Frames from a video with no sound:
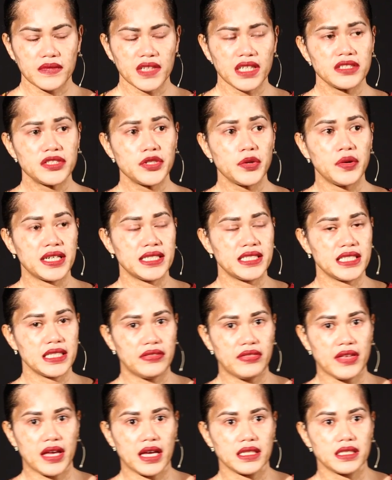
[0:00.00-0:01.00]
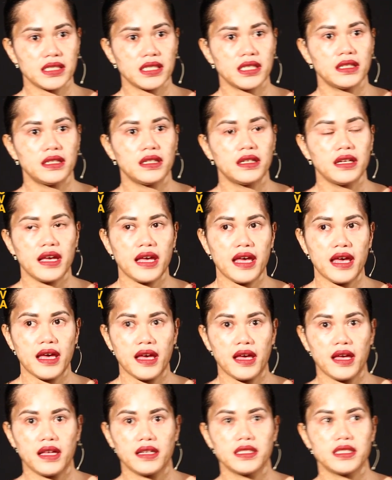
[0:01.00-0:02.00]
And so I did that,
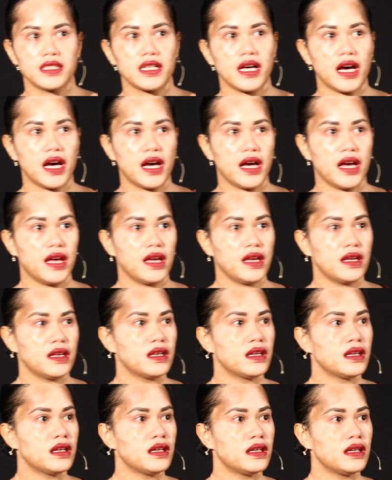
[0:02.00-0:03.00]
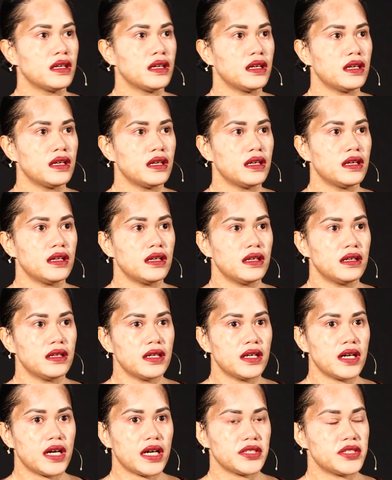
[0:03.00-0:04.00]
and I
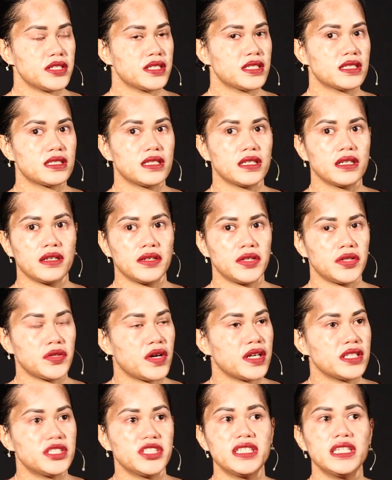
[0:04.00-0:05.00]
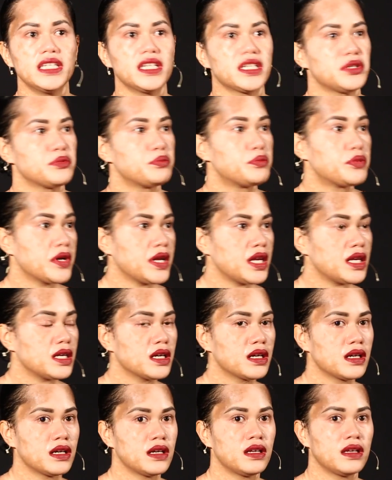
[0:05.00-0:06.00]
just needed a
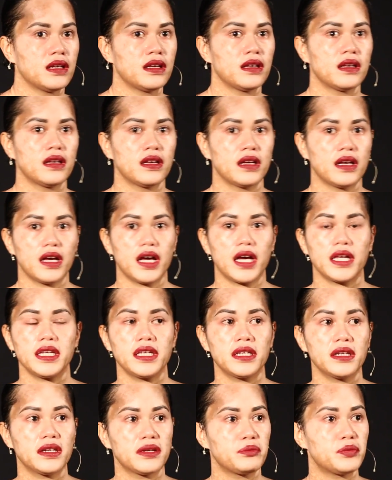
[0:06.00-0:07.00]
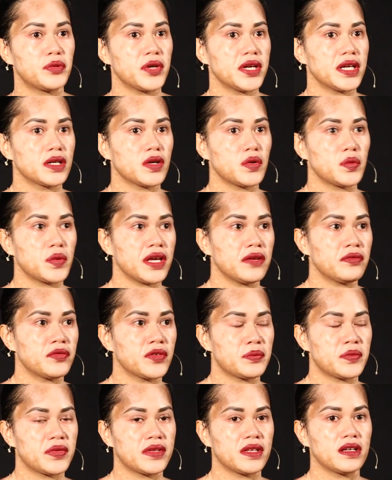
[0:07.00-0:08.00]
break. I needed a break away
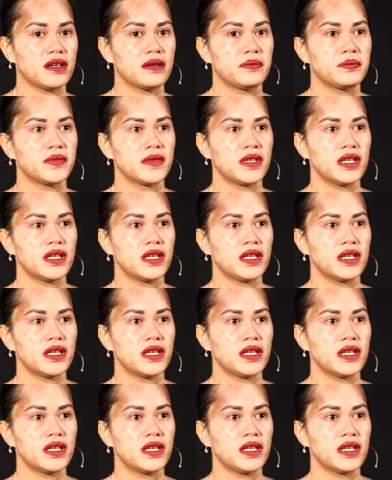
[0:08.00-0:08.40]
from the